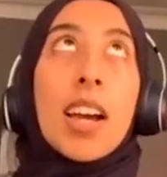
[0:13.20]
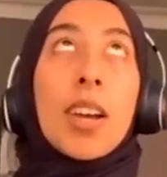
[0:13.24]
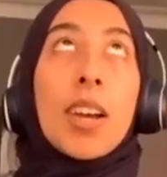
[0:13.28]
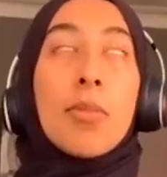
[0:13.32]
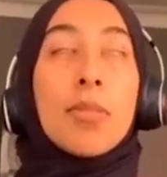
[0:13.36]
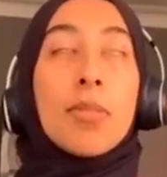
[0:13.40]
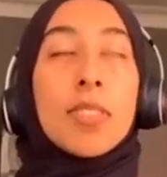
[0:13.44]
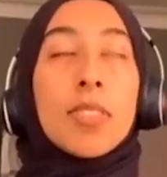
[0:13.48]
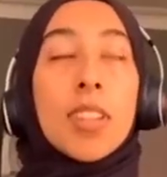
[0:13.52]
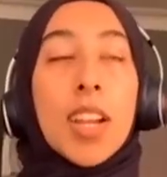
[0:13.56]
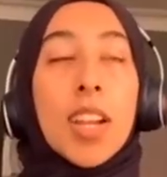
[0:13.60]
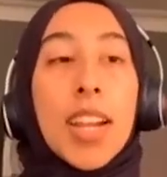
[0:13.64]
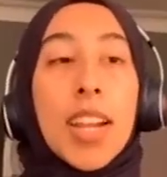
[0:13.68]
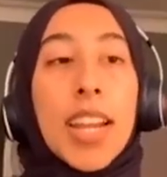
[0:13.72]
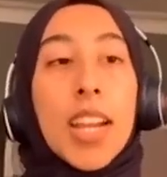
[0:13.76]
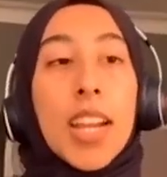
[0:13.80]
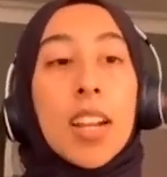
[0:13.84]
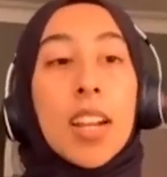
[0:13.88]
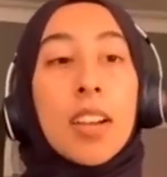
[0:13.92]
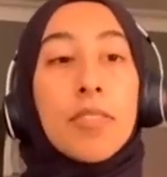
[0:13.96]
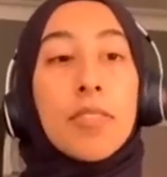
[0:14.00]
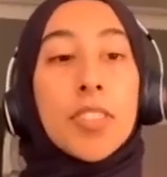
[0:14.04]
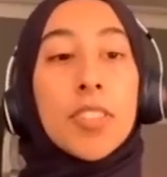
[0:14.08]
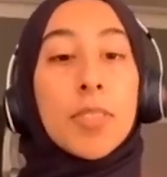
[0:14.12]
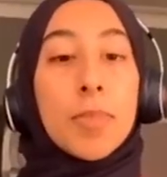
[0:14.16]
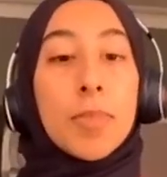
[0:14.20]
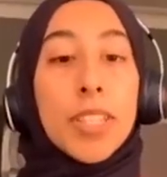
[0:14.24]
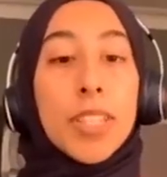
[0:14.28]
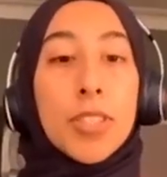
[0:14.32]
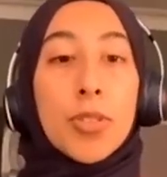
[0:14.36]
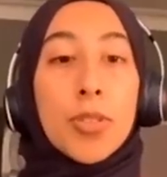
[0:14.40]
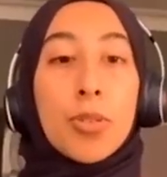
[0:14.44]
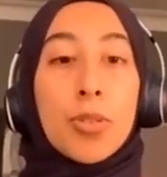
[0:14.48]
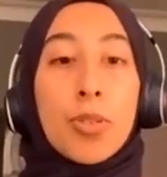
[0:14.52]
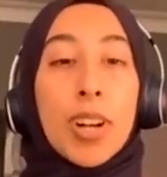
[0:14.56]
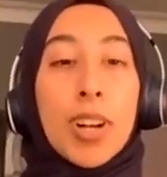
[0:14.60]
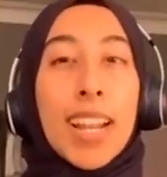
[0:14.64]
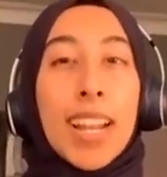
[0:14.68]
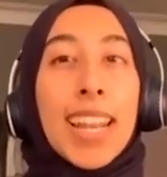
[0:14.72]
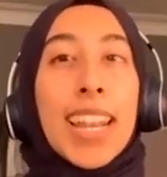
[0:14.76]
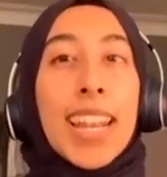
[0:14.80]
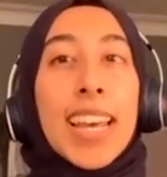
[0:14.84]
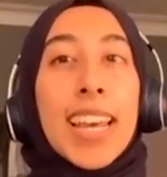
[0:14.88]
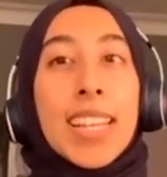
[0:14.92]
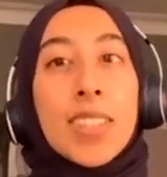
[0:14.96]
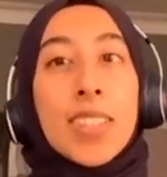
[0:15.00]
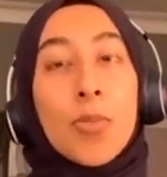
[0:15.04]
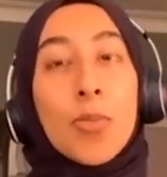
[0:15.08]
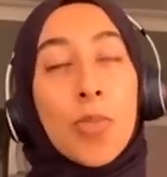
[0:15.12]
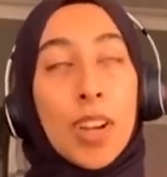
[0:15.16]
was lucky enough to be taught a
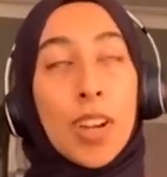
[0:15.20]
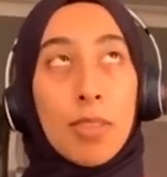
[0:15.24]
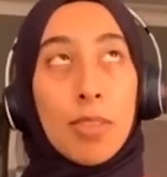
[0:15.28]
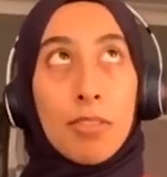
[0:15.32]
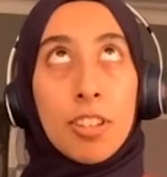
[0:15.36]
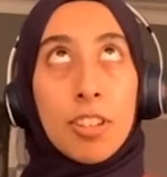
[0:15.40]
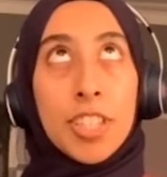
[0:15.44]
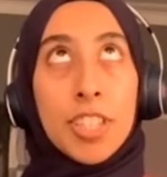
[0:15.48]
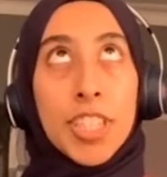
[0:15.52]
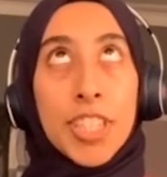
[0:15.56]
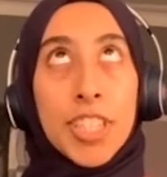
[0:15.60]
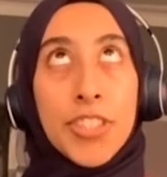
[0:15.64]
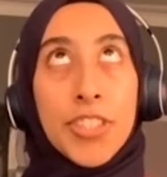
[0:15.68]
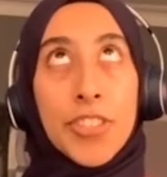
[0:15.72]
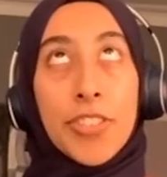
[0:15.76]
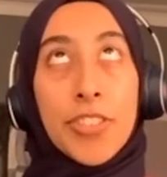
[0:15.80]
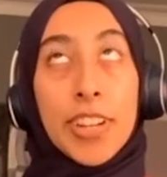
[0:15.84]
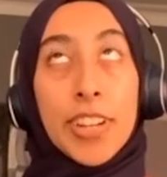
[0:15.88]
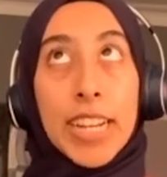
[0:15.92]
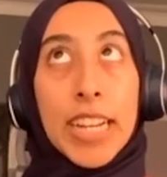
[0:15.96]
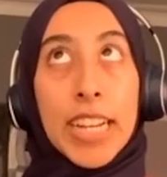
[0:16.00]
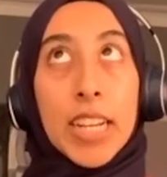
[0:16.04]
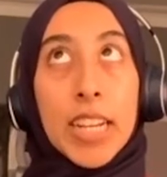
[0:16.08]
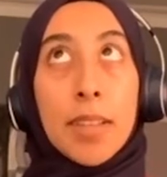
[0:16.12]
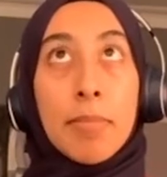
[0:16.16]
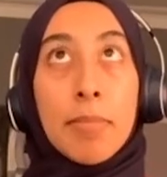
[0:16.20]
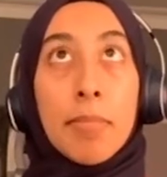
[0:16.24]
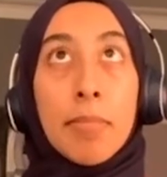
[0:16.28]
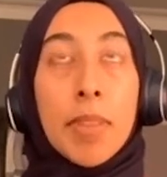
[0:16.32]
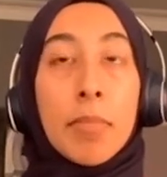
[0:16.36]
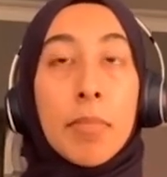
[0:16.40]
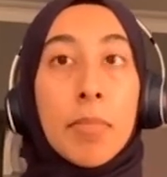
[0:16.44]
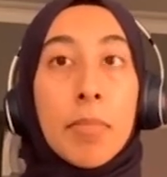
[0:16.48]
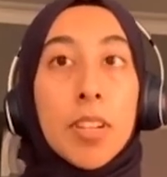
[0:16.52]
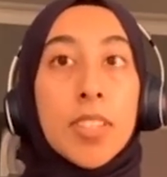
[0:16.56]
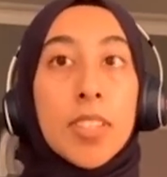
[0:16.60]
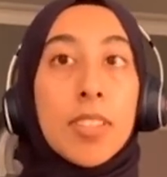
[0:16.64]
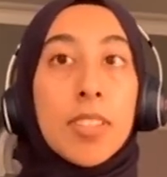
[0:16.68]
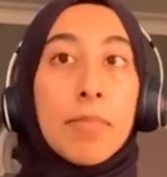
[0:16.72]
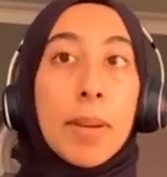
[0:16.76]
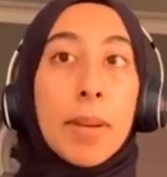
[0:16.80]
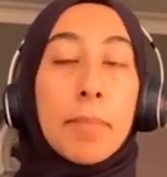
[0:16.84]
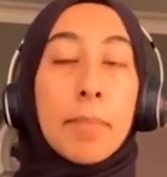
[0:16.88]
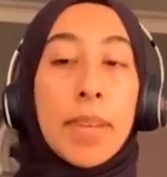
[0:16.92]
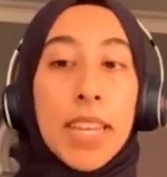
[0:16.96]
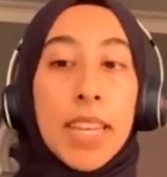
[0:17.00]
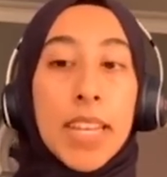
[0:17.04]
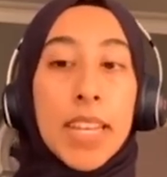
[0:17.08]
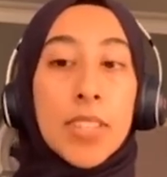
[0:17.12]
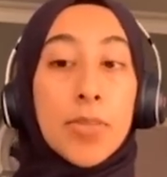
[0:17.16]
less whitewashed history curriculum than most of my
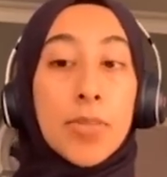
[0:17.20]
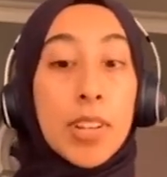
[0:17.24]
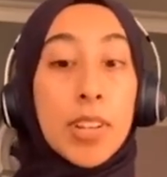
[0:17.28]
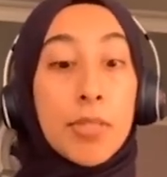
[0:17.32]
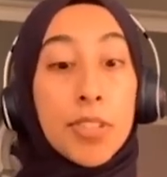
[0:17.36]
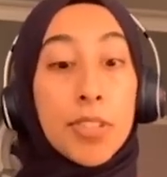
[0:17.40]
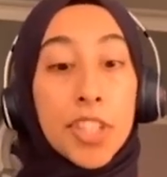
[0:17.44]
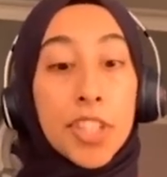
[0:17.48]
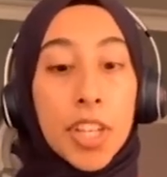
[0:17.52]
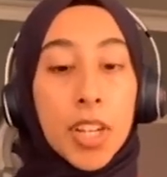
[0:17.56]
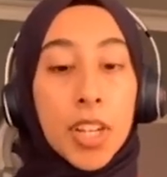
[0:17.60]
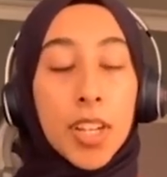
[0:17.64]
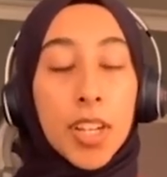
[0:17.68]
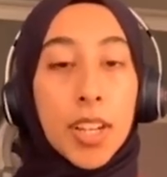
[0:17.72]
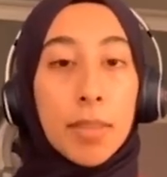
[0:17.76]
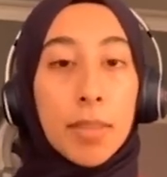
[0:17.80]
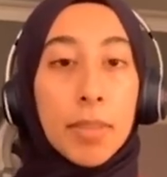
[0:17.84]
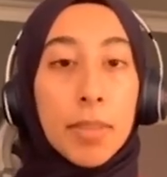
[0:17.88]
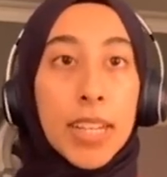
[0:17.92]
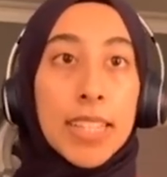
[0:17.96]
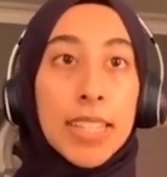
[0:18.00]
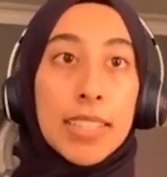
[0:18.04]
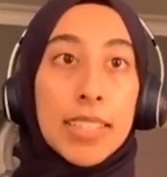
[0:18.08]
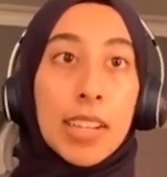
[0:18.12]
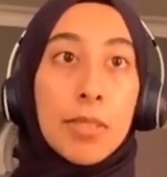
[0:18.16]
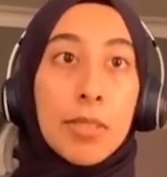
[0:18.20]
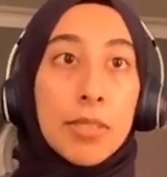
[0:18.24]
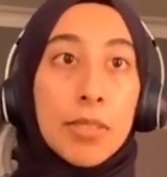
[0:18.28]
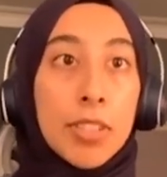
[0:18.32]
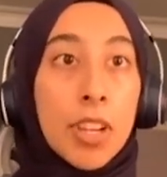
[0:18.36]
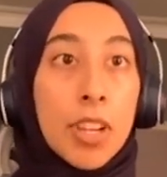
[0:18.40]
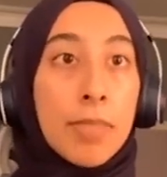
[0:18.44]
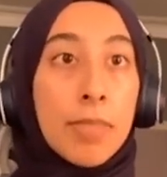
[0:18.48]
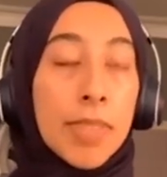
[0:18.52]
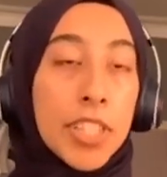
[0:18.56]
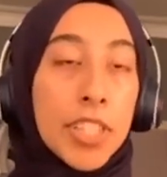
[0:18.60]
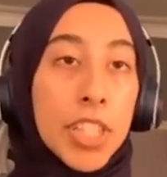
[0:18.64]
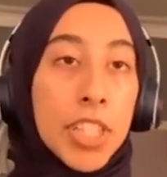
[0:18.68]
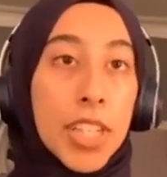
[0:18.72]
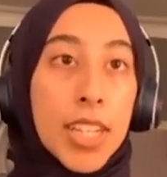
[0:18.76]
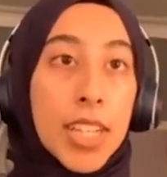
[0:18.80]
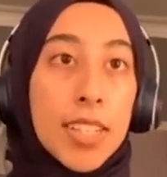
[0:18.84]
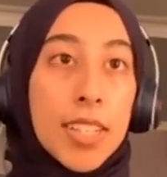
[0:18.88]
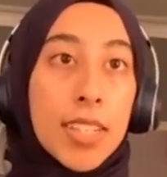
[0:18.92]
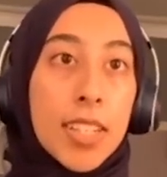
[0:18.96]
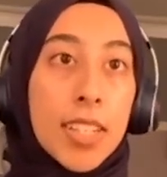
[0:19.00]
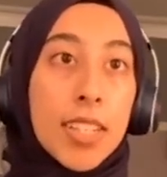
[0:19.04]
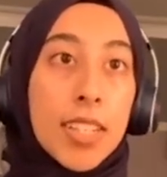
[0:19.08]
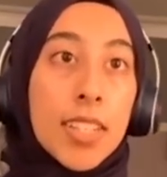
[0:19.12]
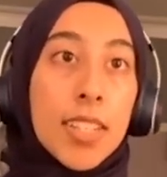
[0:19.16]
peers when I was younger because I was home
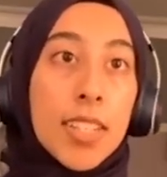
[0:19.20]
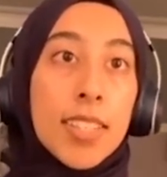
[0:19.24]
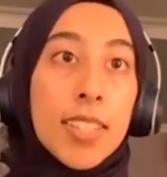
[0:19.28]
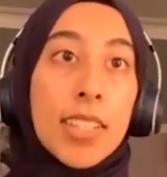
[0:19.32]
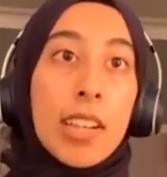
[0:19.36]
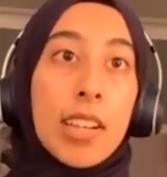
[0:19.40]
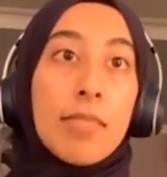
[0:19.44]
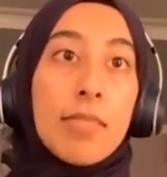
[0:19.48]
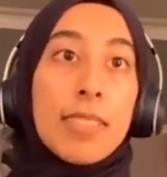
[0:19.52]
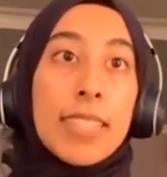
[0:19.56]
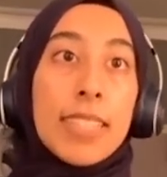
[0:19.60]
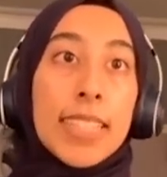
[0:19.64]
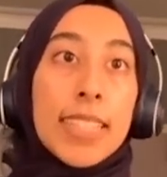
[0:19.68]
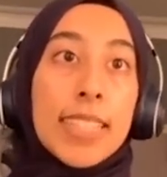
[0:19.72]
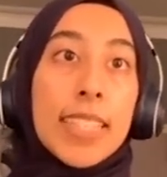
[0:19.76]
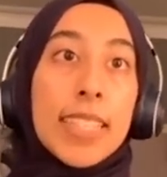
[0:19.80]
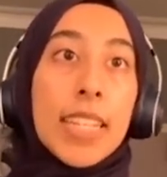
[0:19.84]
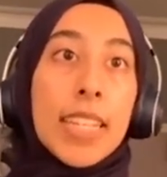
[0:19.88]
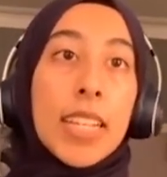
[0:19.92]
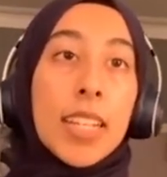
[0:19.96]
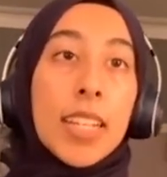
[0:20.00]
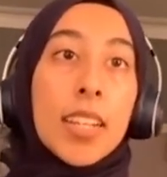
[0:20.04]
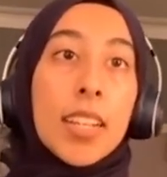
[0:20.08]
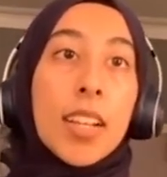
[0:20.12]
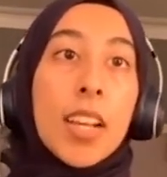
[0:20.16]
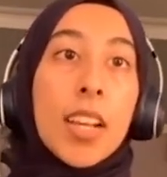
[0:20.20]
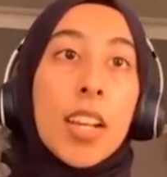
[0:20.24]
educated until I was 16.